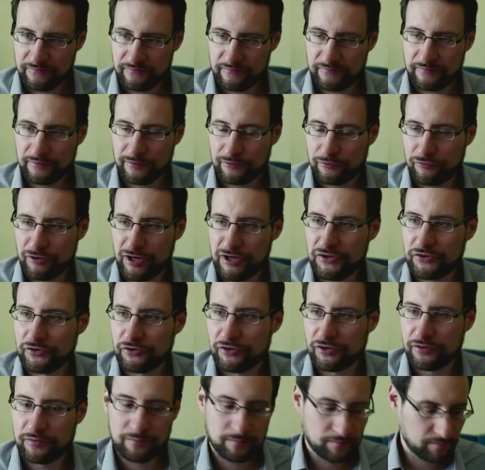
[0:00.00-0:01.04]

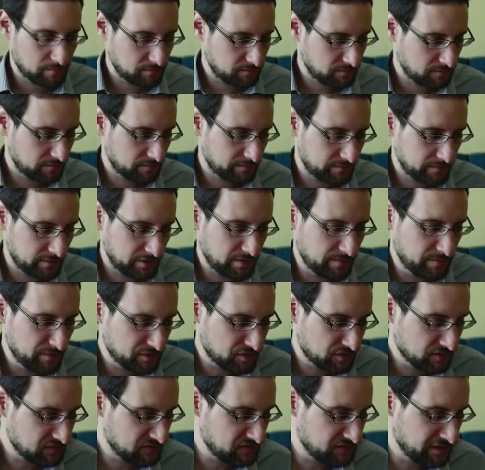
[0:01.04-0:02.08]
render
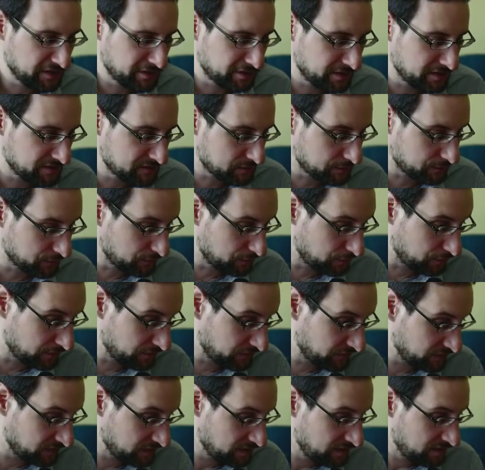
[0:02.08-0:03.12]
images here is of
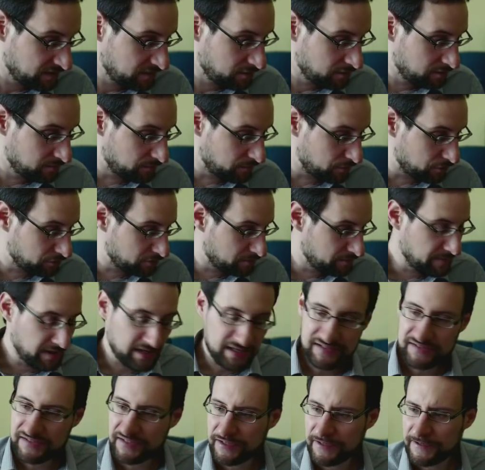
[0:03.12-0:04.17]
course more
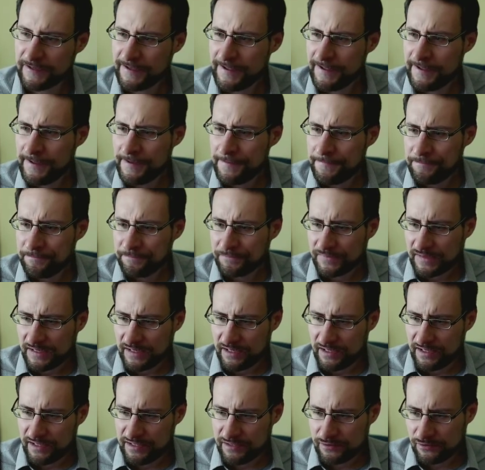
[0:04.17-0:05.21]
amazing.
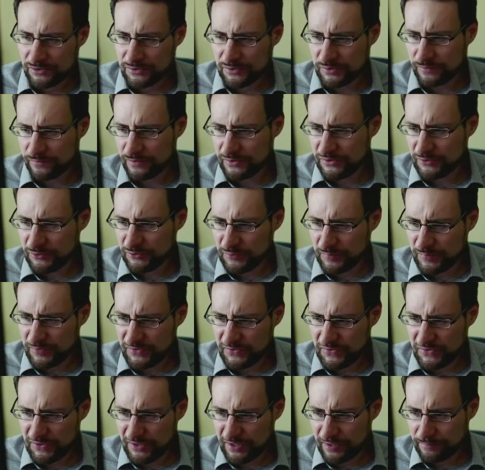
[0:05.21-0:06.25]
Uh, here also with U S B
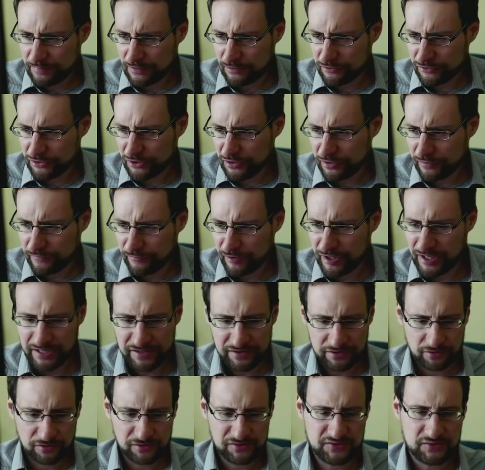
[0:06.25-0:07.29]
C and power delivery,
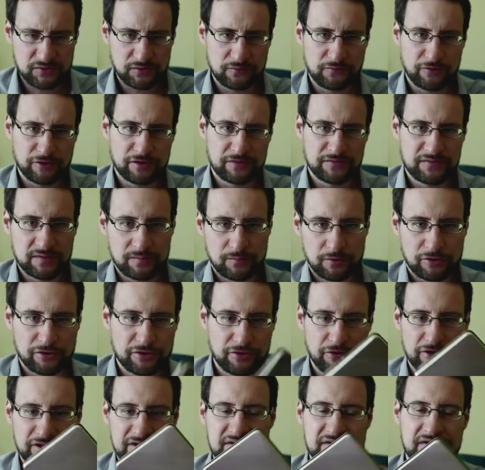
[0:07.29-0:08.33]
and also one of the more
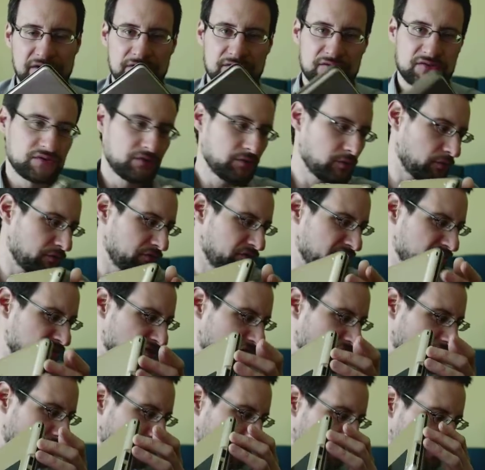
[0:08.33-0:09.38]
annoying things: no
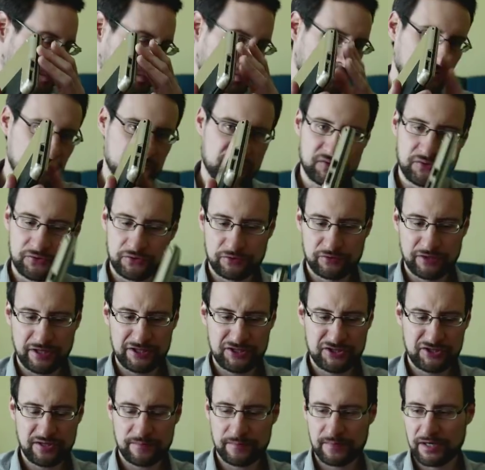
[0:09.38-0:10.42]
digital output, so no
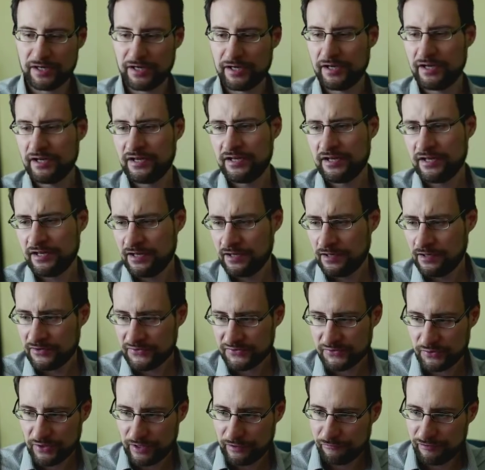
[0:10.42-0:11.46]
H D M I.
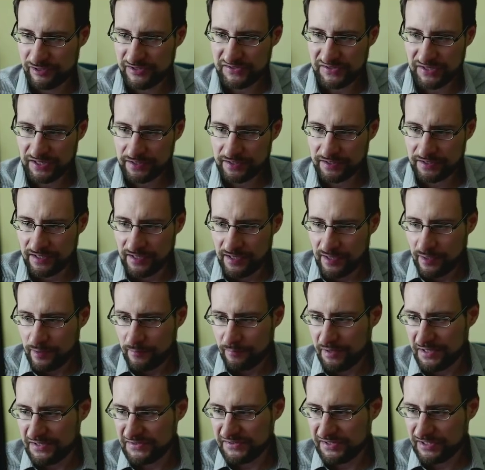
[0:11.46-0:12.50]
So everything
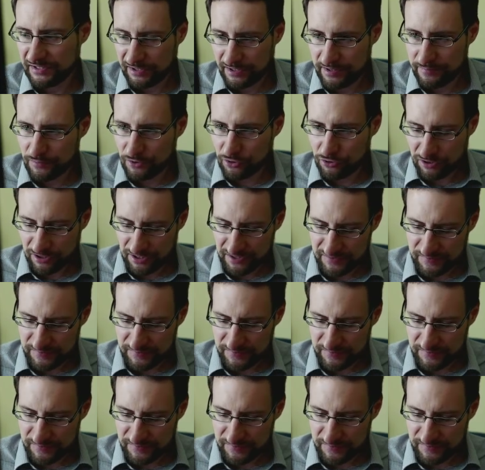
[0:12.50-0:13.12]
basically more or less